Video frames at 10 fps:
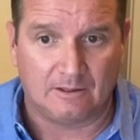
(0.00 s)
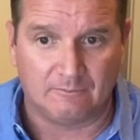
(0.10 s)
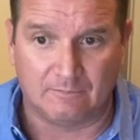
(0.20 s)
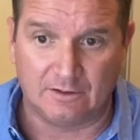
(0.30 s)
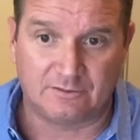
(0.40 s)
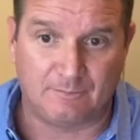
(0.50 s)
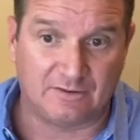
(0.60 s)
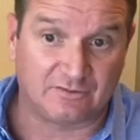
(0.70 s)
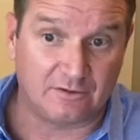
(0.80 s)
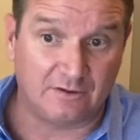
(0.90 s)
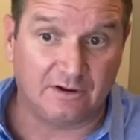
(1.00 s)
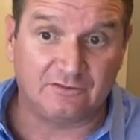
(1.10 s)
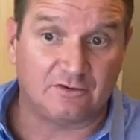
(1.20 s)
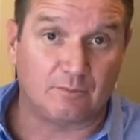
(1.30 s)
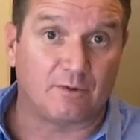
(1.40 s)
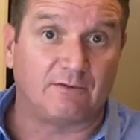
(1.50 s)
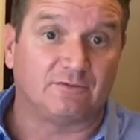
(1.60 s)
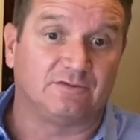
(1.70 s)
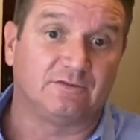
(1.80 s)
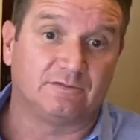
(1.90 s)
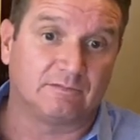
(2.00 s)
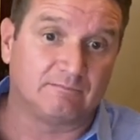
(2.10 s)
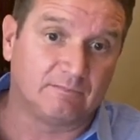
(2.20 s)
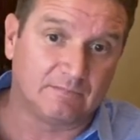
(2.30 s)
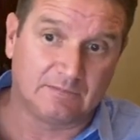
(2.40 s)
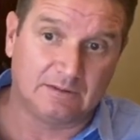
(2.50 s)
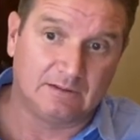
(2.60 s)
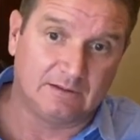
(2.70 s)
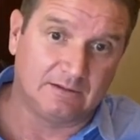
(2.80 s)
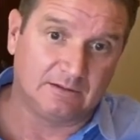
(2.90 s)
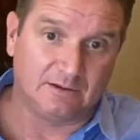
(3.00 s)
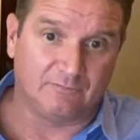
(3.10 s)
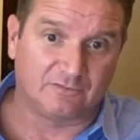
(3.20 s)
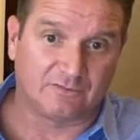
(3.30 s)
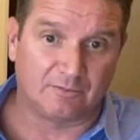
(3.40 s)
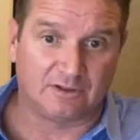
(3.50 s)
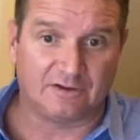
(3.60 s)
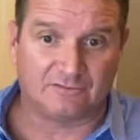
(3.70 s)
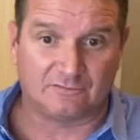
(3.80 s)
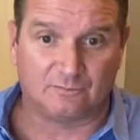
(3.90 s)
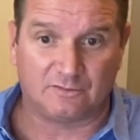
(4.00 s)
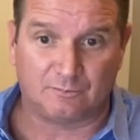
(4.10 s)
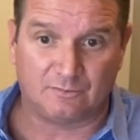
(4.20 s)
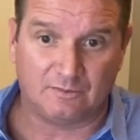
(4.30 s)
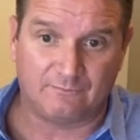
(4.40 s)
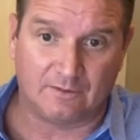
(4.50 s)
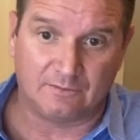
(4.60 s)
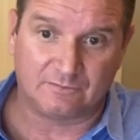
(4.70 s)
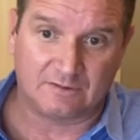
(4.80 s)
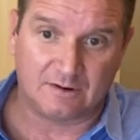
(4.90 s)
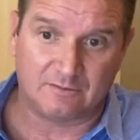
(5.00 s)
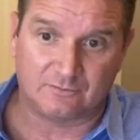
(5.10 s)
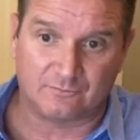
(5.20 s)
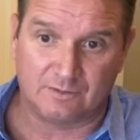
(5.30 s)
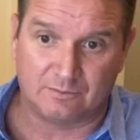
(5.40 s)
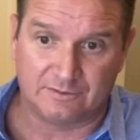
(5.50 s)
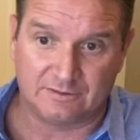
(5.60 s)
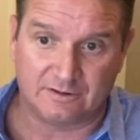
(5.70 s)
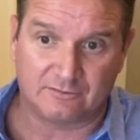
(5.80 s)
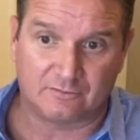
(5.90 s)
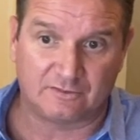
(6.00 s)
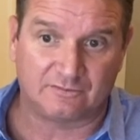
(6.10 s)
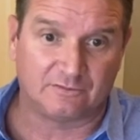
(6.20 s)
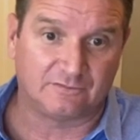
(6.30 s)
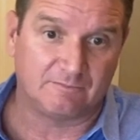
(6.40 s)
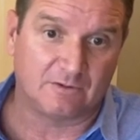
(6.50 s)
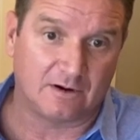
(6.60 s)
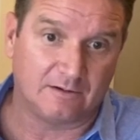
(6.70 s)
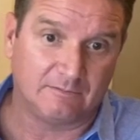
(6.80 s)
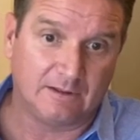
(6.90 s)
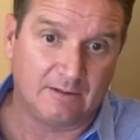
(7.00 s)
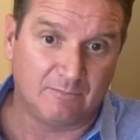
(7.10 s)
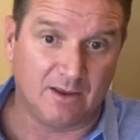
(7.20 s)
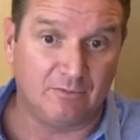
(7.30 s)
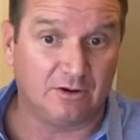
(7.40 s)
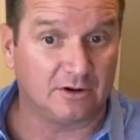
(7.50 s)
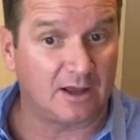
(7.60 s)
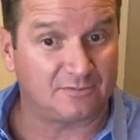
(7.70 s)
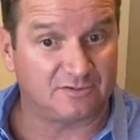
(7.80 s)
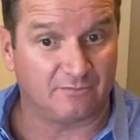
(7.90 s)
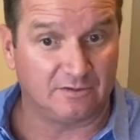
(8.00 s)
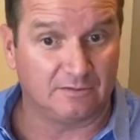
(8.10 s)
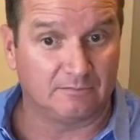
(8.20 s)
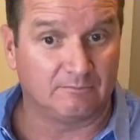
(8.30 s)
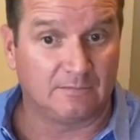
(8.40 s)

Well, it depends on your needs and your preferences. If you're someone who likes to switch between phones or carriers frequently, then a traditional SIM card may be a good option for you.